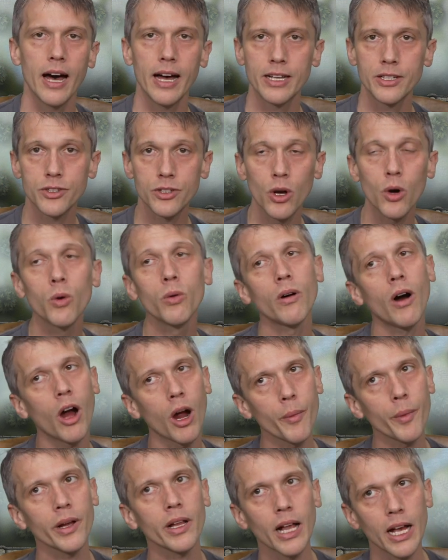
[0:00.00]
So
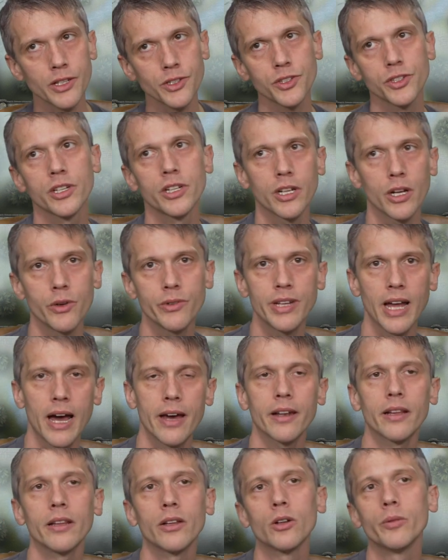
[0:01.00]
armor class is going to go
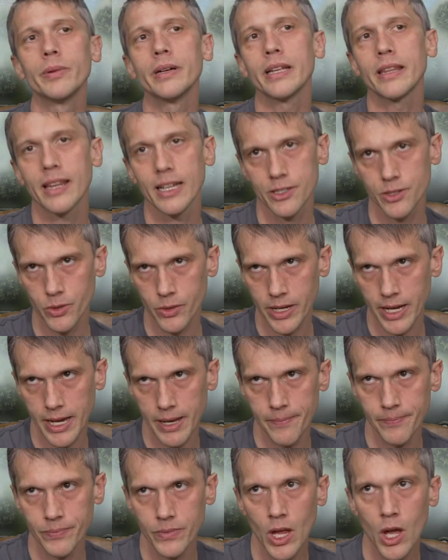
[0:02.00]
down a little bit. That's okay.